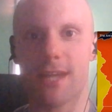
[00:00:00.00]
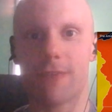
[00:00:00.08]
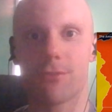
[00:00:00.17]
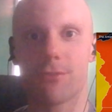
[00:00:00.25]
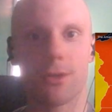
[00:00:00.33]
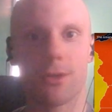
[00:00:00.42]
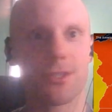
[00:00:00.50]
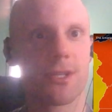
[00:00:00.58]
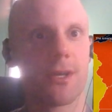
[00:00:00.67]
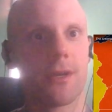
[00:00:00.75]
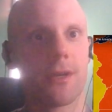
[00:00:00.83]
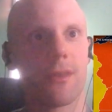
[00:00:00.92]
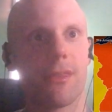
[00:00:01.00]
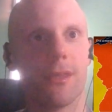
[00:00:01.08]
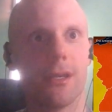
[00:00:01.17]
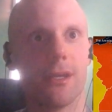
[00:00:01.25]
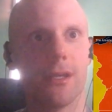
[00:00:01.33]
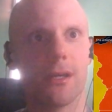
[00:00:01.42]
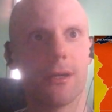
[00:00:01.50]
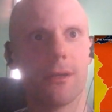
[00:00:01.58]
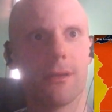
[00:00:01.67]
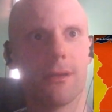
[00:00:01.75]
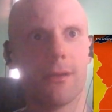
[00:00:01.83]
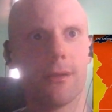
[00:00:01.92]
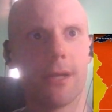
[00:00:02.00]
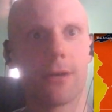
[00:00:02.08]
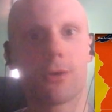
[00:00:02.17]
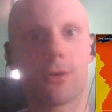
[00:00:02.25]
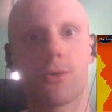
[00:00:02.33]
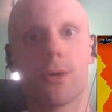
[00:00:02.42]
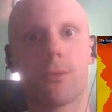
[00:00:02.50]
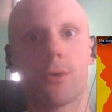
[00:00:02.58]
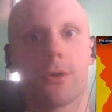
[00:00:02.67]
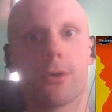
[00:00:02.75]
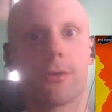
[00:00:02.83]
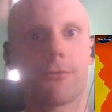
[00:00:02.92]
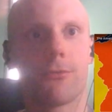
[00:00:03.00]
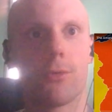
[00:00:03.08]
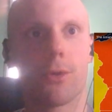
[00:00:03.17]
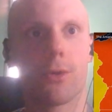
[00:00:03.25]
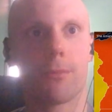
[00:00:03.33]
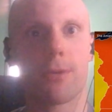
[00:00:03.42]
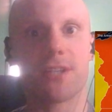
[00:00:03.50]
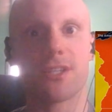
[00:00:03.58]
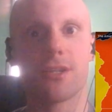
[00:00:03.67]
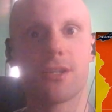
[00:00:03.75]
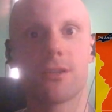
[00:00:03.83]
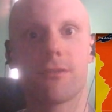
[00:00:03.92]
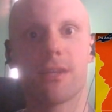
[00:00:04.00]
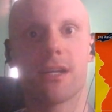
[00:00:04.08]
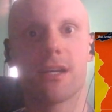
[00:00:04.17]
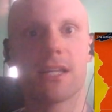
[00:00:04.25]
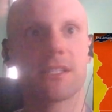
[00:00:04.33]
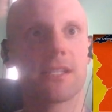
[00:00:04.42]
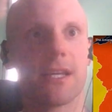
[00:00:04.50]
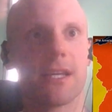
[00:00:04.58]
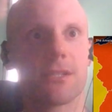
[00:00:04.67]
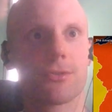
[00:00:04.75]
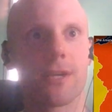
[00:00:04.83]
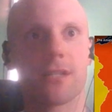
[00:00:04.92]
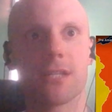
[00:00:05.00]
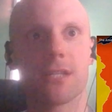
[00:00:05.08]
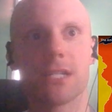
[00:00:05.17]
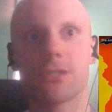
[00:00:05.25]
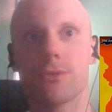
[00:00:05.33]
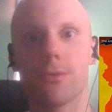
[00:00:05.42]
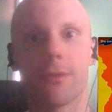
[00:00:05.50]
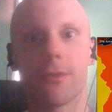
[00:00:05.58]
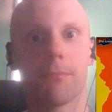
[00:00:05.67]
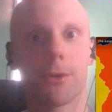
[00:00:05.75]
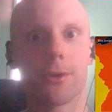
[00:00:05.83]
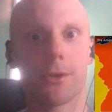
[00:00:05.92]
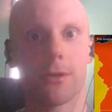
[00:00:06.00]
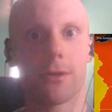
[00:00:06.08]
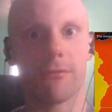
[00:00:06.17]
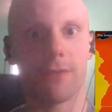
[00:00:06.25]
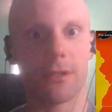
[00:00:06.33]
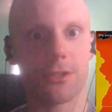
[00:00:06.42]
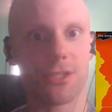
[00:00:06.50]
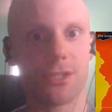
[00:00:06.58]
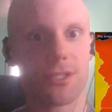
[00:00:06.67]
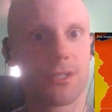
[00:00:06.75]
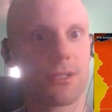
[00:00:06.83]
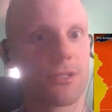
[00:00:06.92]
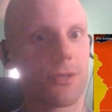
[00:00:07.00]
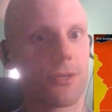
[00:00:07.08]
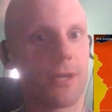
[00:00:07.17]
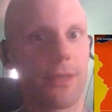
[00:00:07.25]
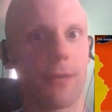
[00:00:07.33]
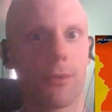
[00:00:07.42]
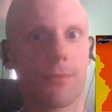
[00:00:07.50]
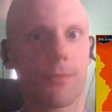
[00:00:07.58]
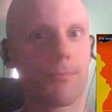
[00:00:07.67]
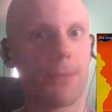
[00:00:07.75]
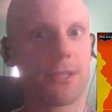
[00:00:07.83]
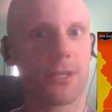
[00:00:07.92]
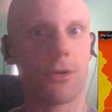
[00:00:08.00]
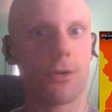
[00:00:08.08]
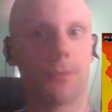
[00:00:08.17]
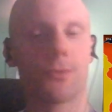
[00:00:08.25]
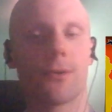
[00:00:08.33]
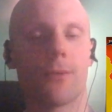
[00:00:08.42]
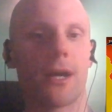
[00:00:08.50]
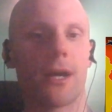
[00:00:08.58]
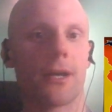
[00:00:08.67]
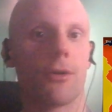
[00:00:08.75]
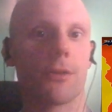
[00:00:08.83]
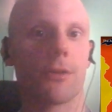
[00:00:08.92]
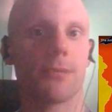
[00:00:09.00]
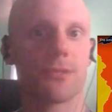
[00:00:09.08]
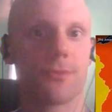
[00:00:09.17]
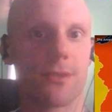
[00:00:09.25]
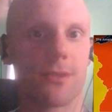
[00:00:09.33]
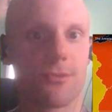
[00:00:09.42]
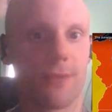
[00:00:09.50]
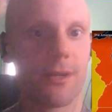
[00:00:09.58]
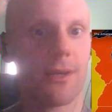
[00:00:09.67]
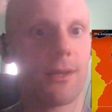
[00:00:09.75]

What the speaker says: afterwards, the Iroquois word for president of the United States translates to the burner of villages. So yeah, they were basically caught between a rock and a hard place with this one.